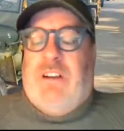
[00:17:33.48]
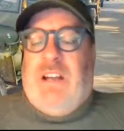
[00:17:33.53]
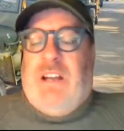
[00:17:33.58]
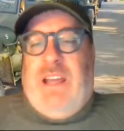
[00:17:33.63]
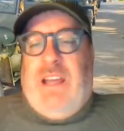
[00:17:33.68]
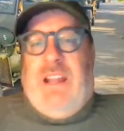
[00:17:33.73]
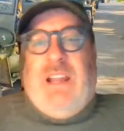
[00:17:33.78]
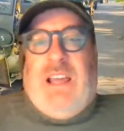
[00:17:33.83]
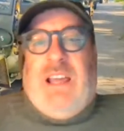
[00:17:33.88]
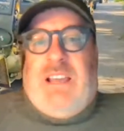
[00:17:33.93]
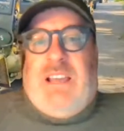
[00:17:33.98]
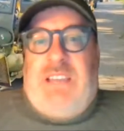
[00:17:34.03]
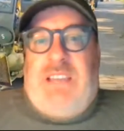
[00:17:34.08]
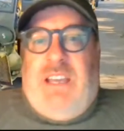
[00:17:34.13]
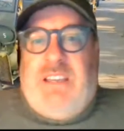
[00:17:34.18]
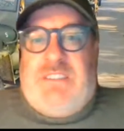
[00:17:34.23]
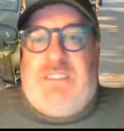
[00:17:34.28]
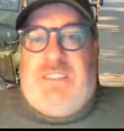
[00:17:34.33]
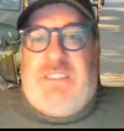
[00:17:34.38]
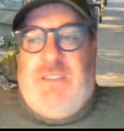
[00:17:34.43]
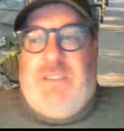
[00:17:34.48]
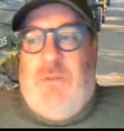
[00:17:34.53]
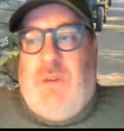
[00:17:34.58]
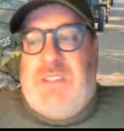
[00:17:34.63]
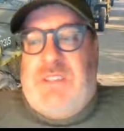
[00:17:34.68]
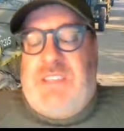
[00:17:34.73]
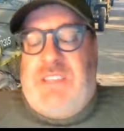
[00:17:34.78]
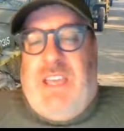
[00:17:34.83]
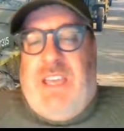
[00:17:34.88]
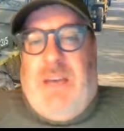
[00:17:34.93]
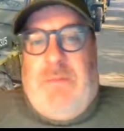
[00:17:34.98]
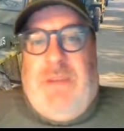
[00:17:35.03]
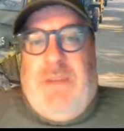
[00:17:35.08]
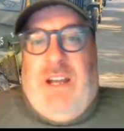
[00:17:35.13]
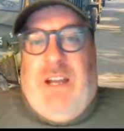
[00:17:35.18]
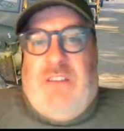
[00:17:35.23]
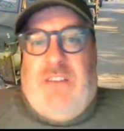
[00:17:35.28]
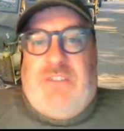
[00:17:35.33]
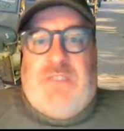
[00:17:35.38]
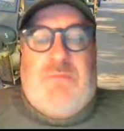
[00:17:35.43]
like I say, it's once they come
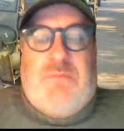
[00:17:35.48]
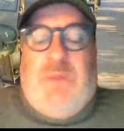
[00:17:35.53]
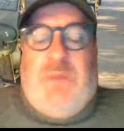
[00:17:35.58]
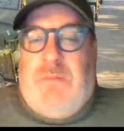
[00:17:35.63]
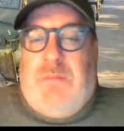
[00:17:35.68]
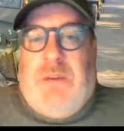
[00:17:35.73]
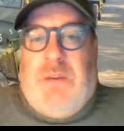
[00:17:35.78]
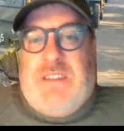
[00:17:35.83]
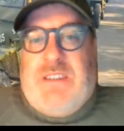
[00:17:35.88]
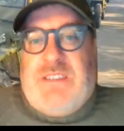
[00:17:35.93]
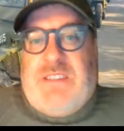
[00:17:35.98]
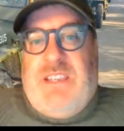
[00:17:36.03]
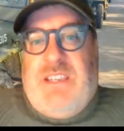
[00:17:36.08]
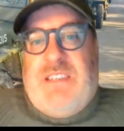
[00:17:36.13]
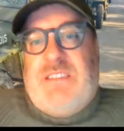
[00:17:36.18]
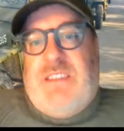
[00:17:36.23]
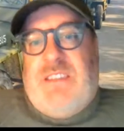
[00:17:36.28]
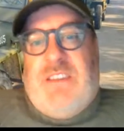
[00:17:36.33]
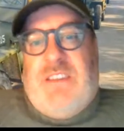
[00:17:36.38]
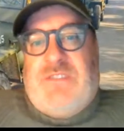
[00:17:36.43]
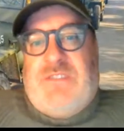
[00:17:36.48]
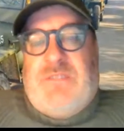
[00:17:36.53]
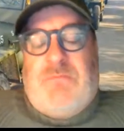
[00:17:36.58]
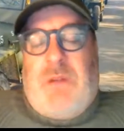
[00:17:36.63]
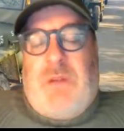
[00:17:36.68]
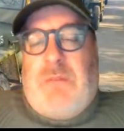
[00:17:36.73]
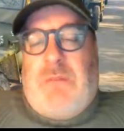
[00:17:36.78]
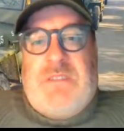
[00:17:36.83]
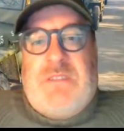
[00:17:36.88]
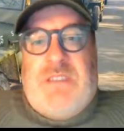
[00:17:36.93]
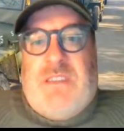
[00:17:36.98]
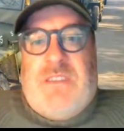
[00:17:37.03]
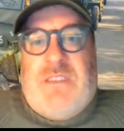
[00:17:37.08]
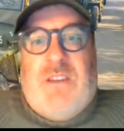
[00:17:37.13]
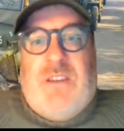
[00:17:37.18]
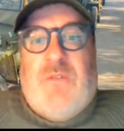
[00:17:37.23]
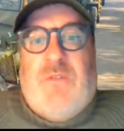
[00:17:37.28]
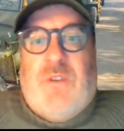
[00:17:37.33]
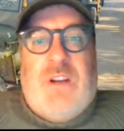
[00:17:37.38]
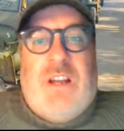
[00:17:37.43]
in, I'll just put them on the seats, and they'll probably sit
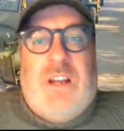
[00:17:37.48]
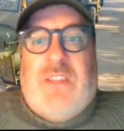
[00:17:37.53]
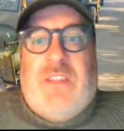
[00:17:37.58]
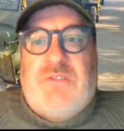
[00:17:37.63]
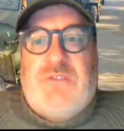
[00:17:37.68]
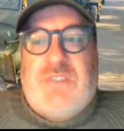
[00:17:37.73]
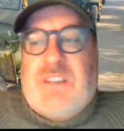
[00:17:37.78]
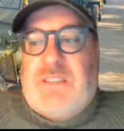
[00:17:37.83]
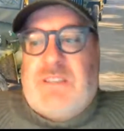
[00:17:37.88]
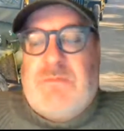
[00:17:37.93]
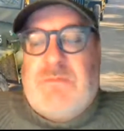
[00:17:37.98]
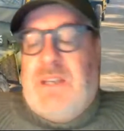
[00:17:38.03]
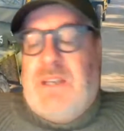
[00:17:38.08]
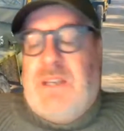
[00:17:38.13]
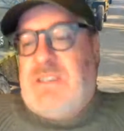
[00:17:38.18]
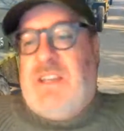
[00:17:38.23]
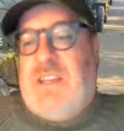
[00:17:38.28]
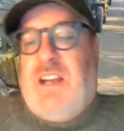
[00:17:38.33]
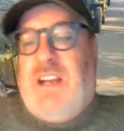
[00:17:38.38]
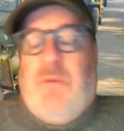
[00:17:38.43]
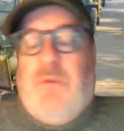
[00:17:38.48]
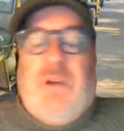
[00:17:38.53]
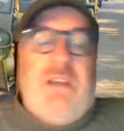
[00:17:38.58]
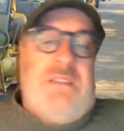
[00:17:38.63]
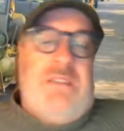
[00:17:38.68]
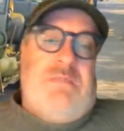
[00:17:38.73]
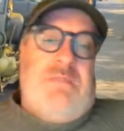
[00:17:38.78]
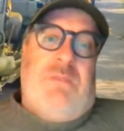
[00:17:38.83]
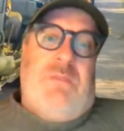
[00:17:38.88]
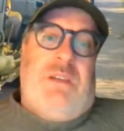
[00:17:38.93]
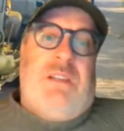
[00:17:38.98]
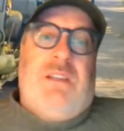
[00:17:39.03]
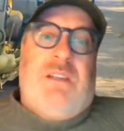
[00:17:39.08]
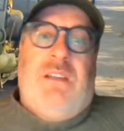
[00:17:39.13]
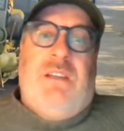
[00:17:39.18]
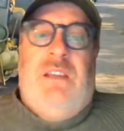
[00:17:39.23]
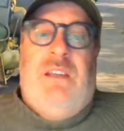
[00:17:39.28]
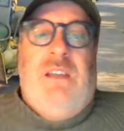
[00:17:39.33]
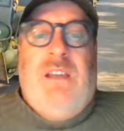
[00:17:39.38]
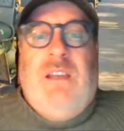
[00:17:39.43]
there for another 6 months, anyways. But
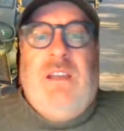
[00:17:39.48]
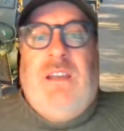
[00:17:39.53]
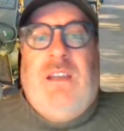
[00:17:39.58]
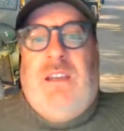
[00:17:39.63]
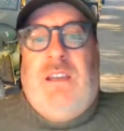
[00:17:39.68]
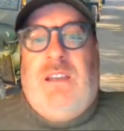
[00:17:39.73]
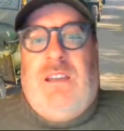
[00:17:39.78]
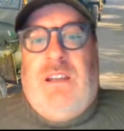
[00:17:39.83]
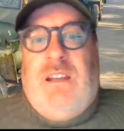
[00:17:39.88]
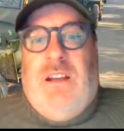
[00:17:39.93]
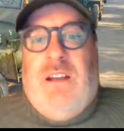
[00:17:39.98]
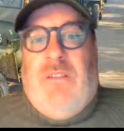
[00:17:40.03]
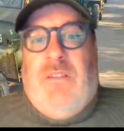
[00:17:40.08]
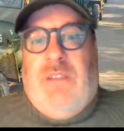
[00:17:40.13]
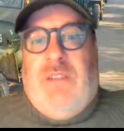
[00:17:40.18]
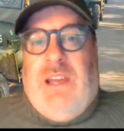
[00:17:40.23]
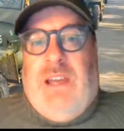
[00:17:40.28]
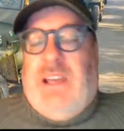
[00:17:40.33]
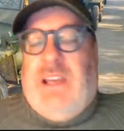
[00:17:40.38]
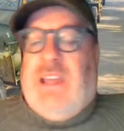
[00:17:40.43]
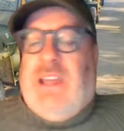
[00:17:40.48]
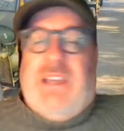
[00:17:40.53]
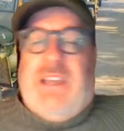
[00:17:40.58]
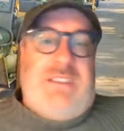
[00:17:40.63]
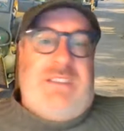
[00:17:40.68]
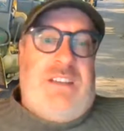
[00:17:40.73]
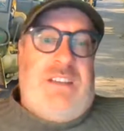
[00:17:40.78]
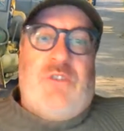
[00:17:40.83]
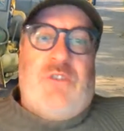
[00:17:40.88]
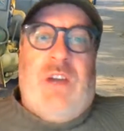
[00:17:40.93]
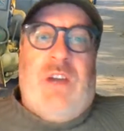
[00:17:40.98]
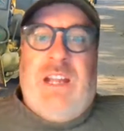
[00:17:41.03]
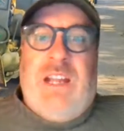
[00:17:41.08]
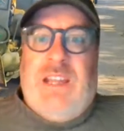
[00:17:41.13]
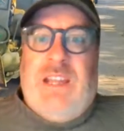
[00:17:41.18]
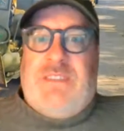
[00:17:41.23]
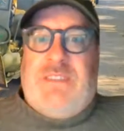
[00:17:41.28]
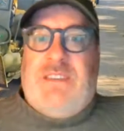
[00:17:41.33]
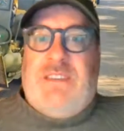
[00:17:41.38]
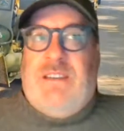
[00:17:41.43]
like I said, I try and
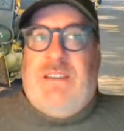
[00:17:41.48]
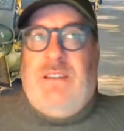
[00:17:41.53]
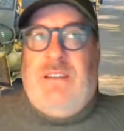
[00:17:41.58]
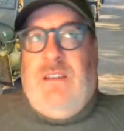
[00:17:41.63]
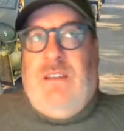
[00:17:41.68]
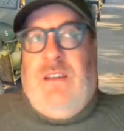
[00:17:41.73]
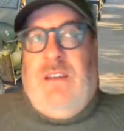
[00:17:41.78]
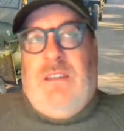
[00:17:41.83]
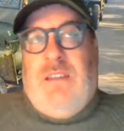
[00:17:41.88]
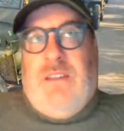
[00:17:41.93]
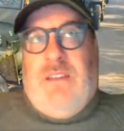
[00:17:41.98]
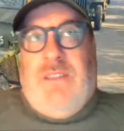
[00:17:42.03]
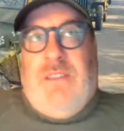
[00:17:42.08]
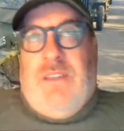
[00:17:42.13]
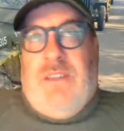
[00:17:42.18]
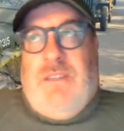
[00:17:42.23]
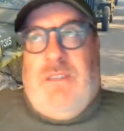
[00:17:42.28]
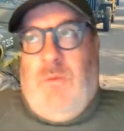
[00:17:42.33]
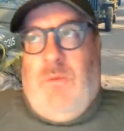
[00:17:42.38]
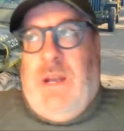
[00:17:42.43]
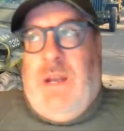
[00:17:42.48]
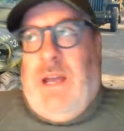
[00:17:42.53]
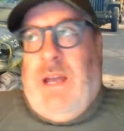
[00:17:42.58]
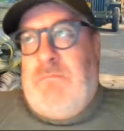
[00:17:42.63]
get the when